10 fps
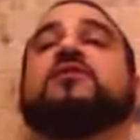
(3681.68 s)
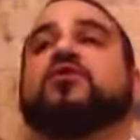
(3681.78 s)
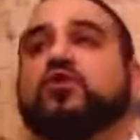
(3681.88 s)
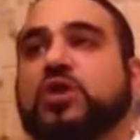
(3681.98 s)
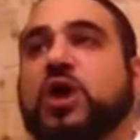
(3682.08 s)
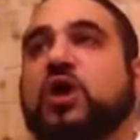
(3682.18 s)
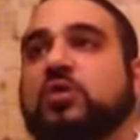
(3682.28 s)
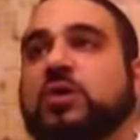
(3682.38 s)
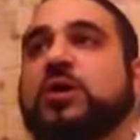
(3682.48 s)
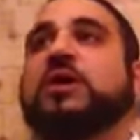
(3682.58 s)
me, if you know,
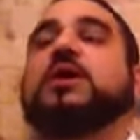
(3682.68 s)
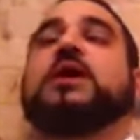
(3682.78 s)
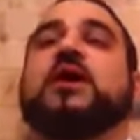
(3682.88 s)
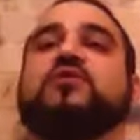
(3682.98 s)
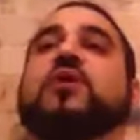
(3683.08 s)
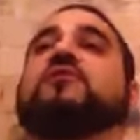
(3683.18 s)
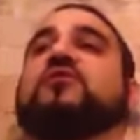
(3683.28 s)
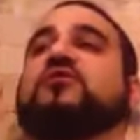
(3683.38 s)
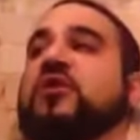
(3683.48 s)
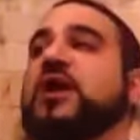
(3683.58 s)
like me, I go if in. You have a
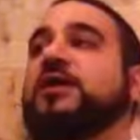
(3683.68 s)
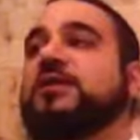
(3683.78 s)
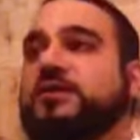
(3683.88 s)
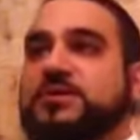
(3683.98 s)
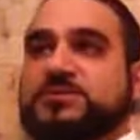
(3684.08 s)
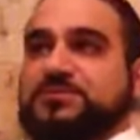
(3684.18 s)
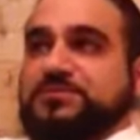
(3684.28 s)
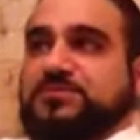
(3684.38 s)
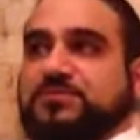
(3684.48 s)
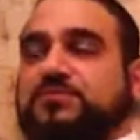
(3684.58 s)
friend... I see
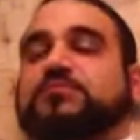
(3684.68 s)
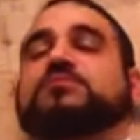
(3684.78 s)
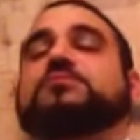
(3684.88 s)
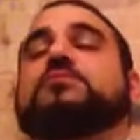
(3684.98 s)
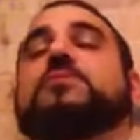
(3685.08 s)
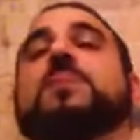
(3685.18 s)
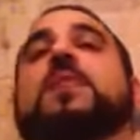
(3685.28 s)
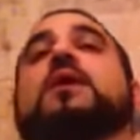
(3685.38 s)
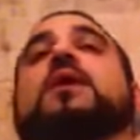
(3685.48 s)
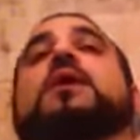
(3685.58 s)
it, so I've
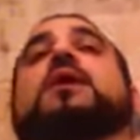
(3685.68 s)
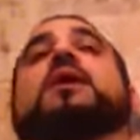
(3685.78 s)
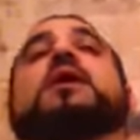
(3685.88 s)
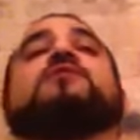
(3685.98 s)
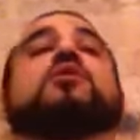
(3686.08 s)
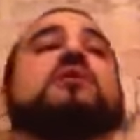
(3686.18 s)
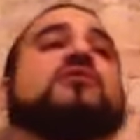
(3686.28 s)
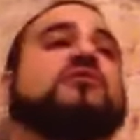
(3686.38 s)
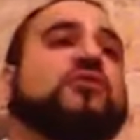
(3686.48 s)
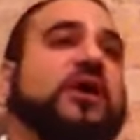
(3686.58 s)
got, you know... If you have
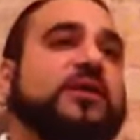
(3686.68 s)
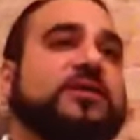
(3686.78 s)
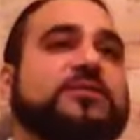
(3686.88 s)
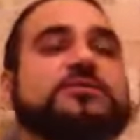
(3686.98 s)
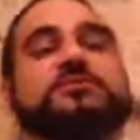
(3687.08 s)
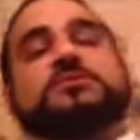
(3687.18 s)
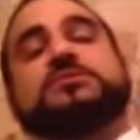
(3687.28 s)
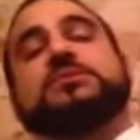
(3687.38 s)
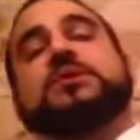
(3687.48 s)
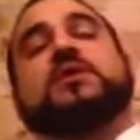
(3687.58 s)
a friend... I don't know
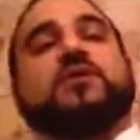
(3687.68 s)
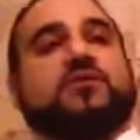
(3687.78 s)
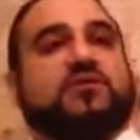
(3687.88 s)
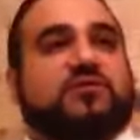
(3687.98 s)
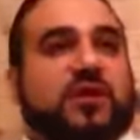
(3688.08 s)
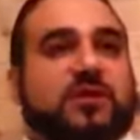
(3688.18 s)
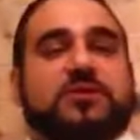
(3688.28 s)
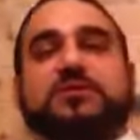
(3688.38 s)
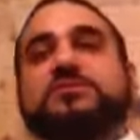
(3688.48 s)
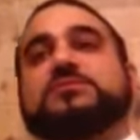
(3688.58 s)
about it. If you have a friend...
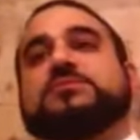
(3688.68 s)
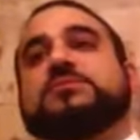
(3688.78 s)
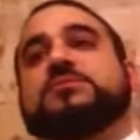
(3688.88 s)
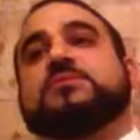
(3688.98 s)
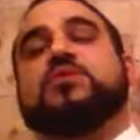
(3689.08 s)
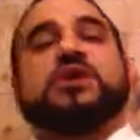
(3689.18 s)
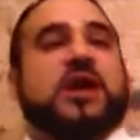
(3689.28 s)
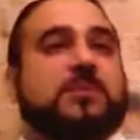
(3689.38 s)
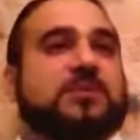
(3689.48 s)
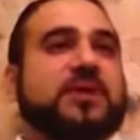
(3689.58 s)
Which I
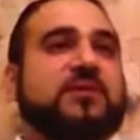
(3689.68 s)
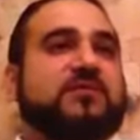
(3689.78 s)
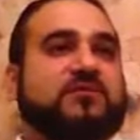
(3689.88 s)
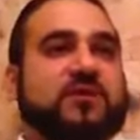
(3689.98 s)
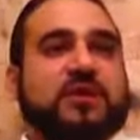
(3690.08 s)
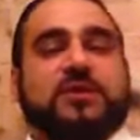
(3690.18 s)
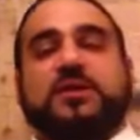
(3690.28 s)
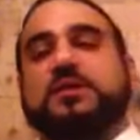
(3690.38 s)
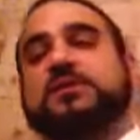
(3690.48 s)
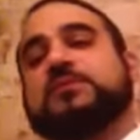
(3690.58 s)
happen to have a friend like
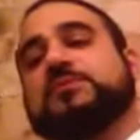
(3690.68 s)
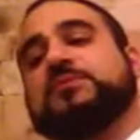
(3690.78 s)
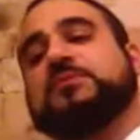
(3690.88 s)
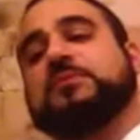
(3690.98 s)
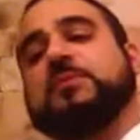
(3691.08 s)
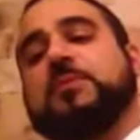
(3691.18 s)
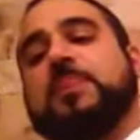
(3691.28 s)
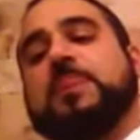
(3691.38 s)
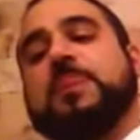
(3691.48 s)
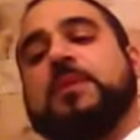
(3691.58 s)
that. That
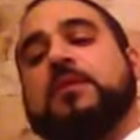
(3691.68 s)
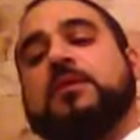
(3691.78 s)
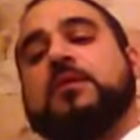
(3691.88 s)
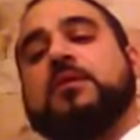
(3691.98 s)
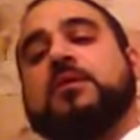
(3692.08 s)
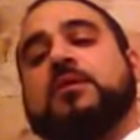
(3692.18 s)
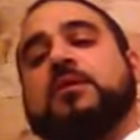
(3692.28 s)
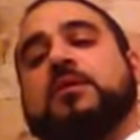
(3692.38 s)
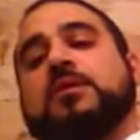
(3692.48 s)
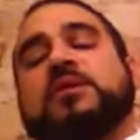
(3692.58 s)
loves Buddha.
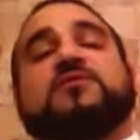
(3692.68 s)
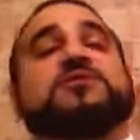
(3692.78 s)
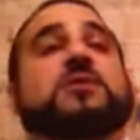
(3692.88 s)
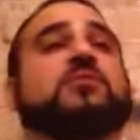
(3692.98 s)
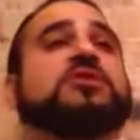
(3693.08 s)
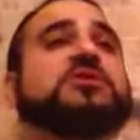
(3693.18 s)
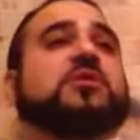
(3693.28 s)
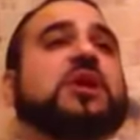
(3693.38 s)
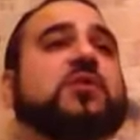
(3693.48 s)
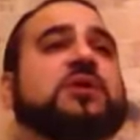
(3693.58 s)
That for some reason,
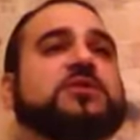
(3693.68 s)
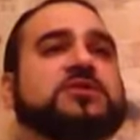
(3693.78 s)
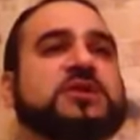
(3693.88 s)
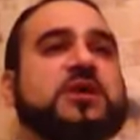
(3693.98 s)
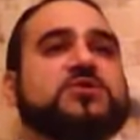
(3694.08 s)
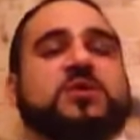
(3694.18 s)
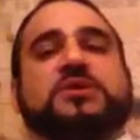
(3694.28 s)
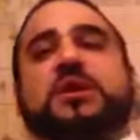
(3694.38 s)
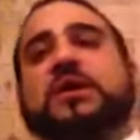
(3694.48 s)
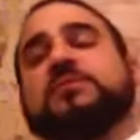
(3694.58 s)
when I went to his house
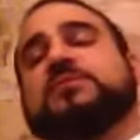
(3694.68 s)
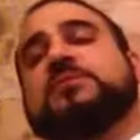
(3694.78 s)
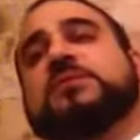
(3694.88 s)
one time,